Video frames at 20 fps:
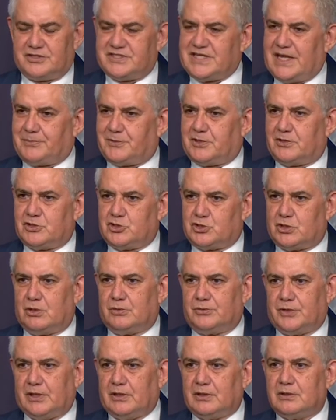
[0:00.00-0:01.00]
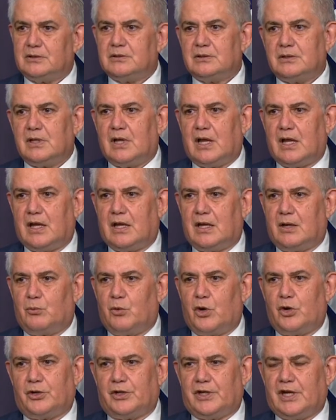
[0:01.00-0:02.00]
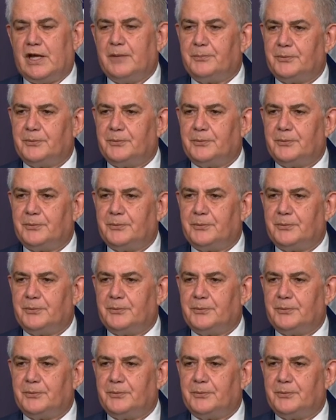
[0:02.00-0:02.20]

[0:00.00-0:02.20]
I got tapped on the shoulder, woken